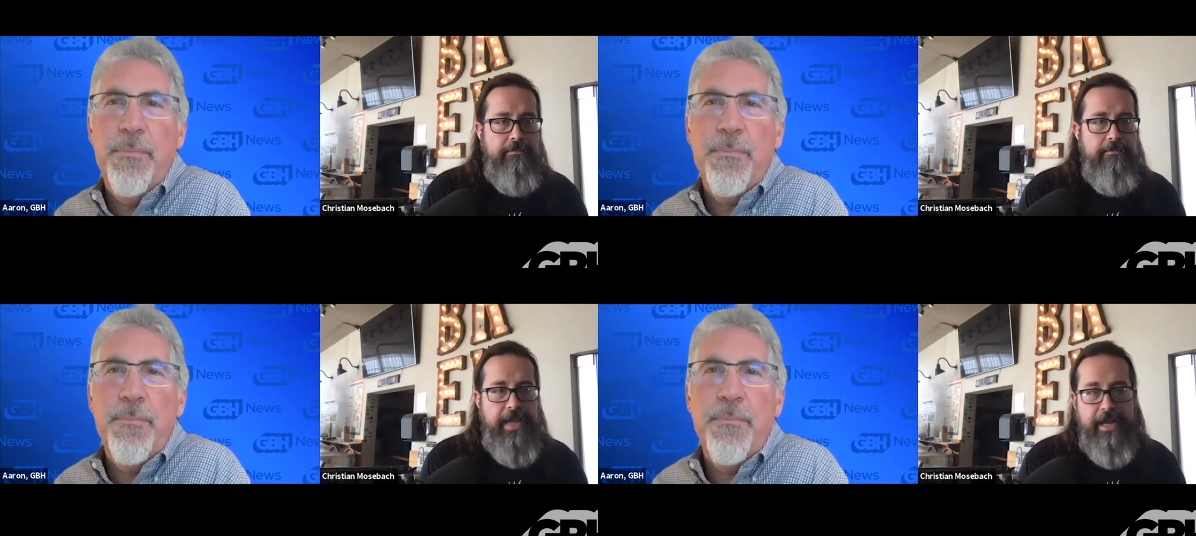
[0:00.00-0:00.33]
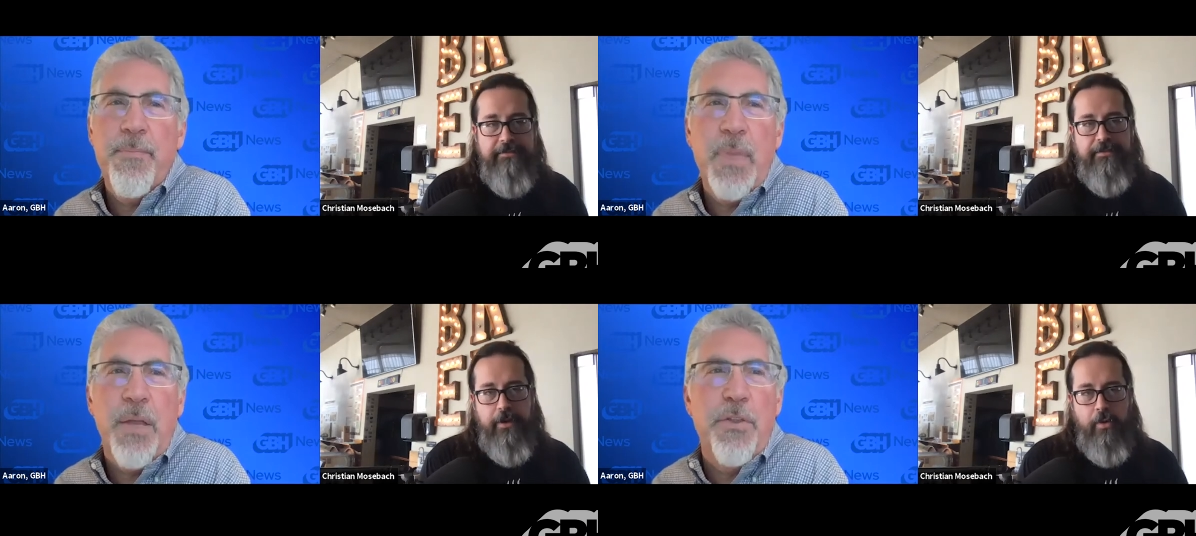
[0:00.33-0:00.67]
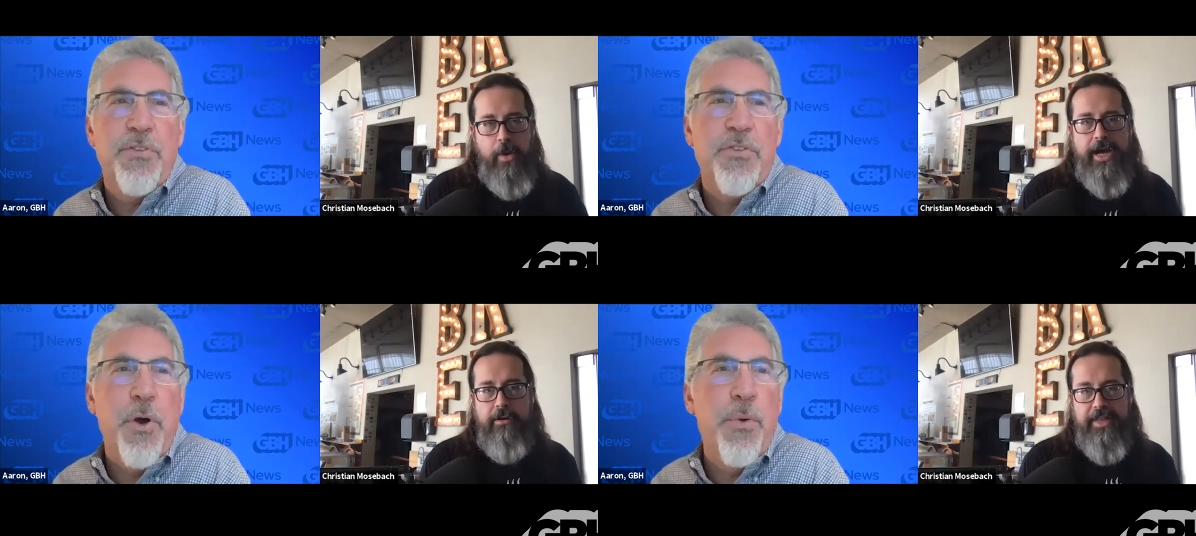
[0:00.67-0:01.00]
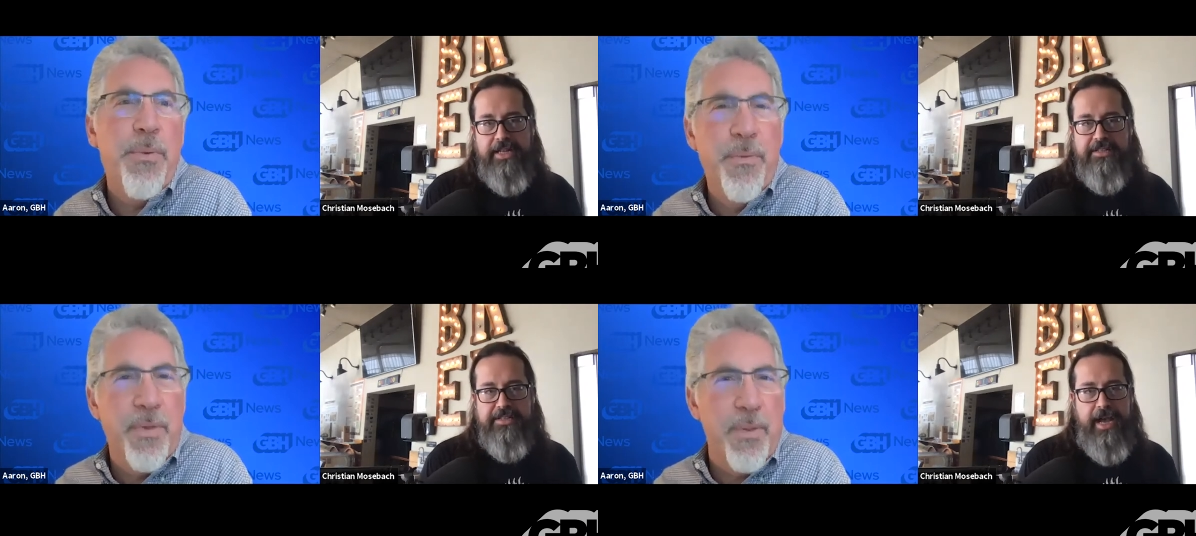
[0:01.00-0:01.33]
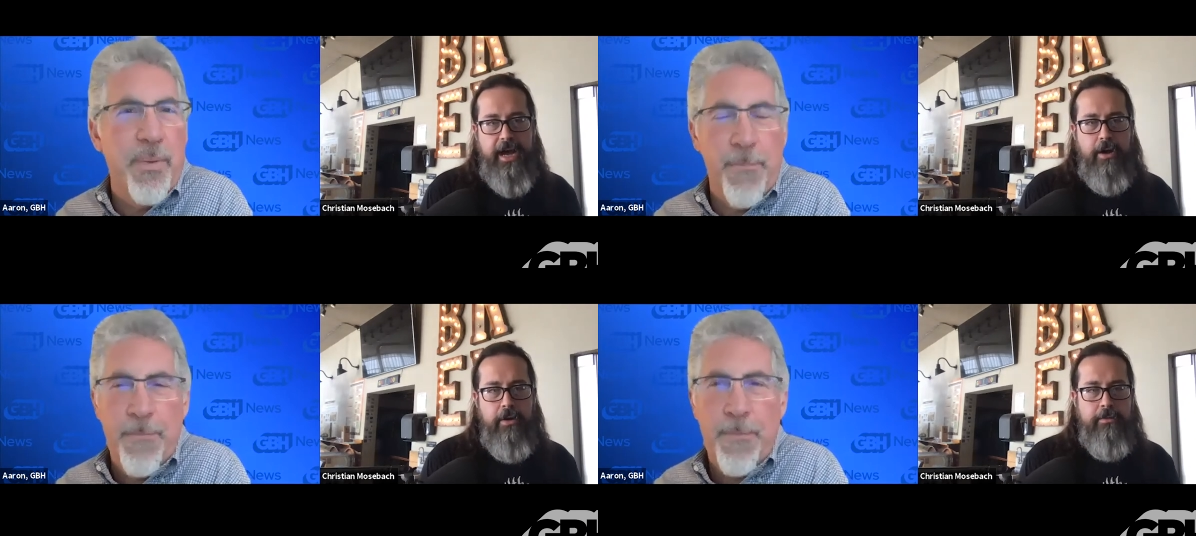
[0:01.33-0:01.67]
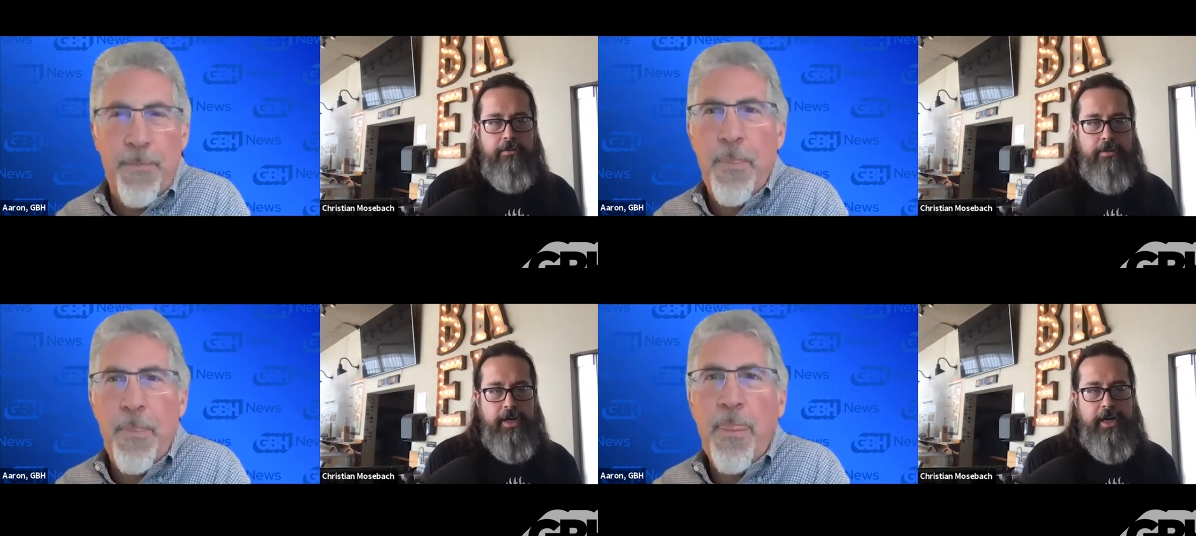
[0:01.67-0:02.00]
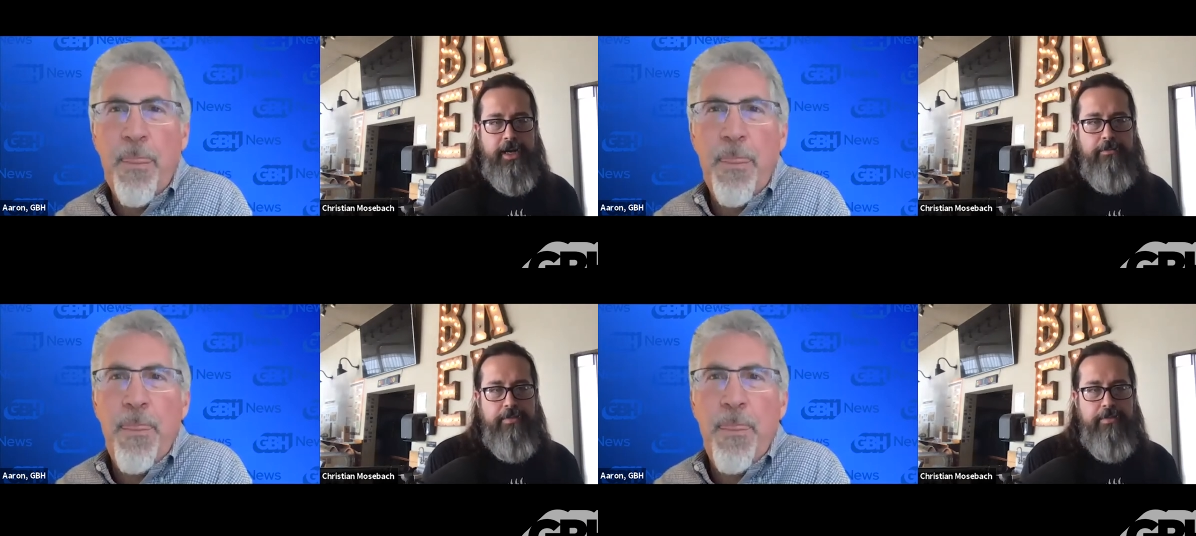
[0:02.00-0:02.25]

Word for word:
Speaker 1: Uh, yeah, for a while, that's how,